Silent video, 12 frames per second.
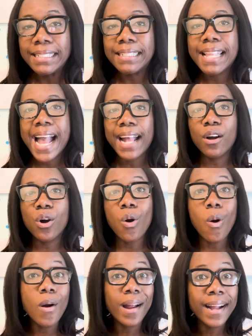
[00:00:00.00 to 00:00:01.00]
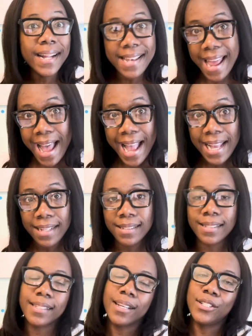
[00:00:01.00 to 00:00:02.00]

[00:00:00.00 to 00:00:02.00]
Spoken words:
like organize,